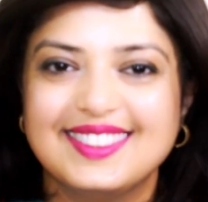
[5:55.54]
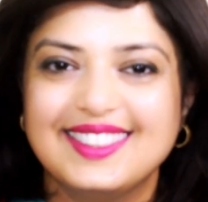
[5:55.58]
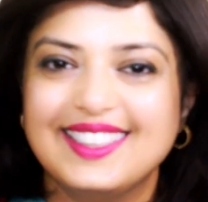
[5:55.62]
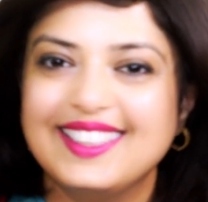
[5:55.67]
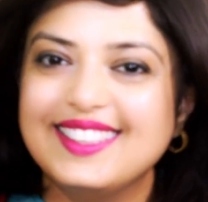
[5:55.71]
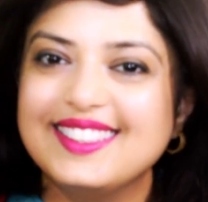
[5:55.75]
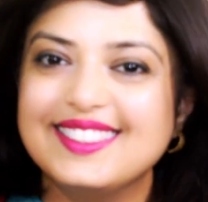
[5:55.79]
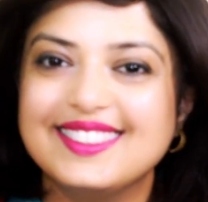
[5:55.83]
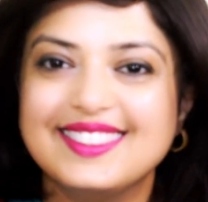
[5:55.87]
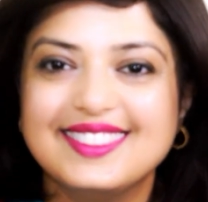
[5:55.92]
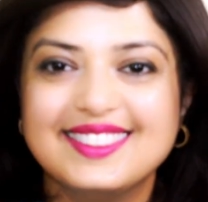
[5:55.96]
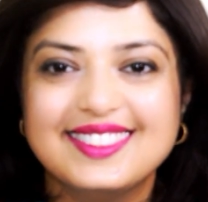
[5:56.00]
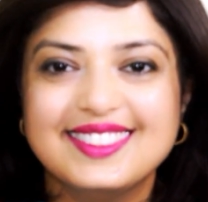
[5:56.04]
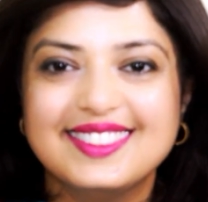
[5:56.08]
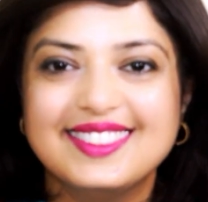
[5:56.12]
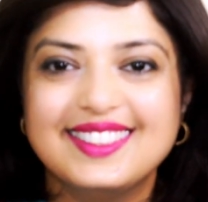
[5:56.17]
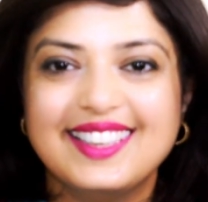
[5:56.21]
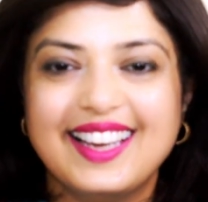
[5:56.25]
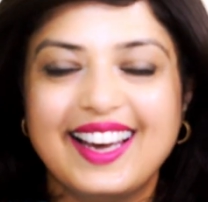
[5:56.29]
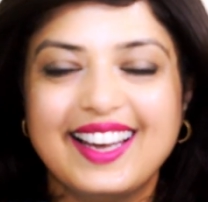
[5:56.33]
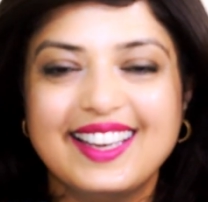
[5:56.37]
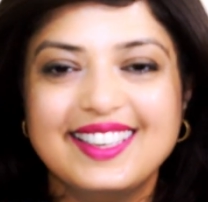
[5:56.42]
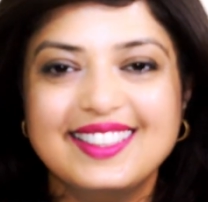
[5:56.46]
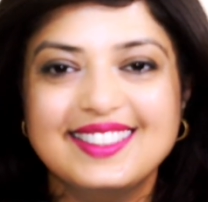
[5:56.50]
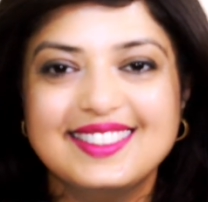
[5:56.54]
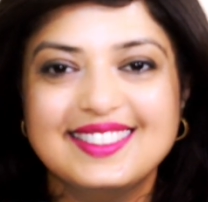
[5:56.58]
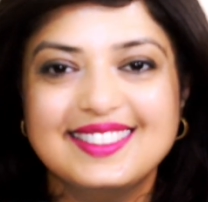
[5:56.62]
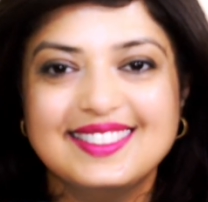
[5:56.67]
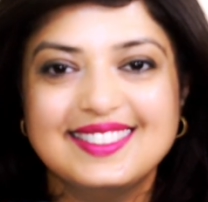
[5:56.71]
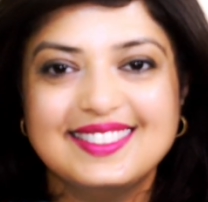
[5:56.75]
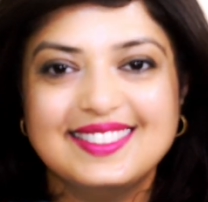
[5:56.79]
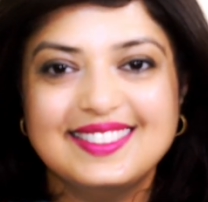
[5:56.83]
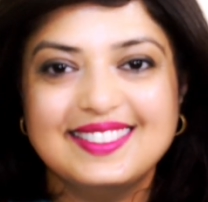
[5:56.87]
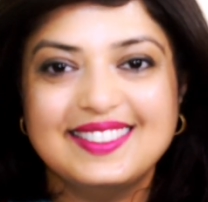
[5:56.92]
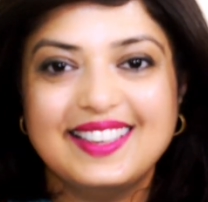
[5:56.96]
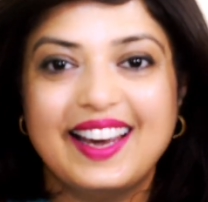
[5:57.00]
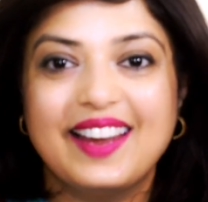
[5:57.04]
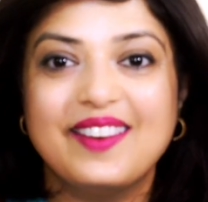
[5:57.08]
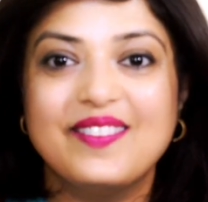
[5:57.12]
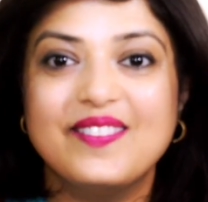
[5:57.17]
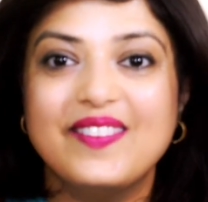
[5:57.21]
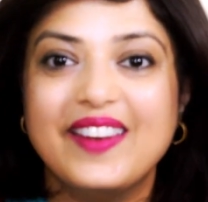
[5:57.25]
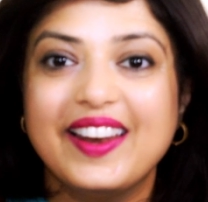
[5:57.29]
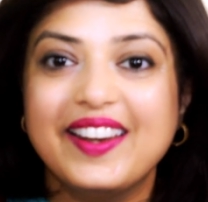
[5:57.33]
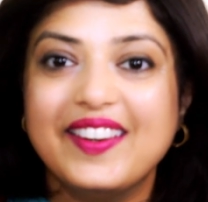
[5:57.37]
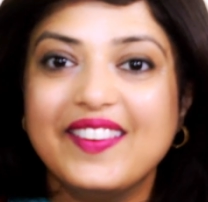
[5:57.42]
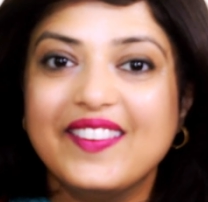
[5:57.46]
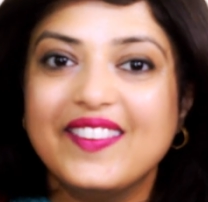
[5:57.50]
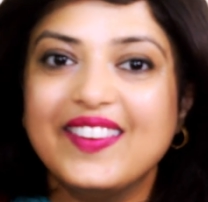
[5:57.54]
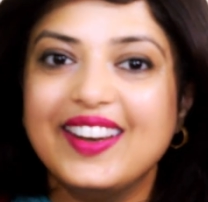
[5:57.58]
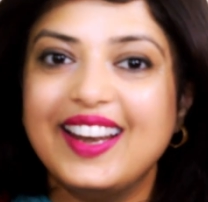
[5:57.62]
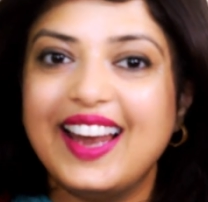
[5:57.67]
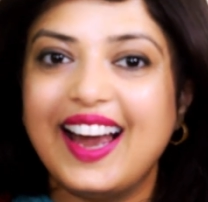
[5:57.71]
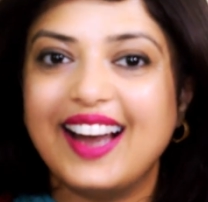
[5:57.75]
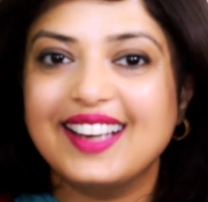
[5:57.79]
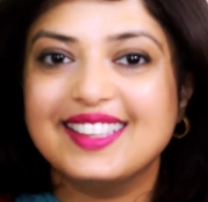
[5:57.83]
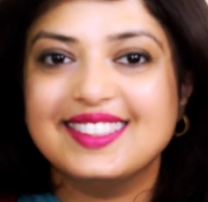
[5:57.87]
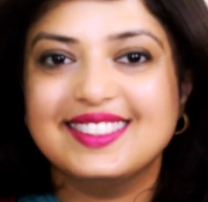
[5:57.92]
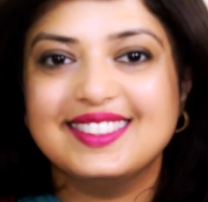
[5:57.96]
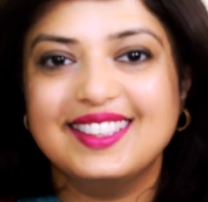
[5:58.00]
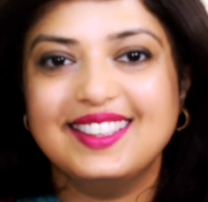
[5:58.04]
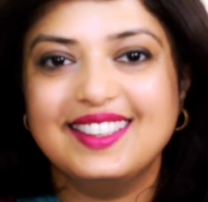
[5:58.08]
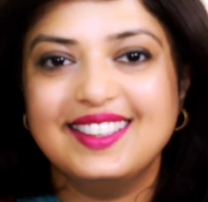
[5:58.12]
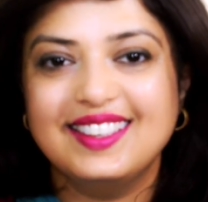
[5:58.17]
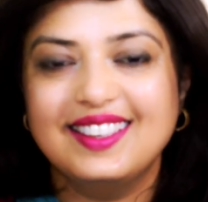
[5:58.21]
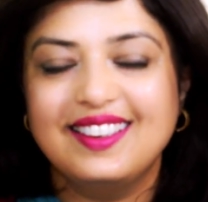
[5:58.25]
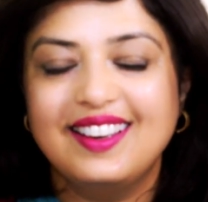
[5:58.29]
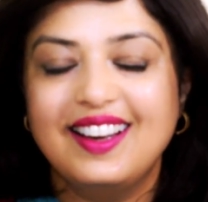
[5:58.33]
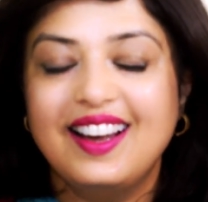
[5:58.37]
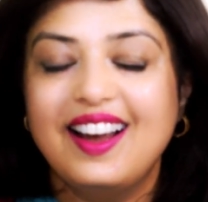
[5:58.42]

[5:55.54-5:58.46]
Isn't it nice and very relaxing?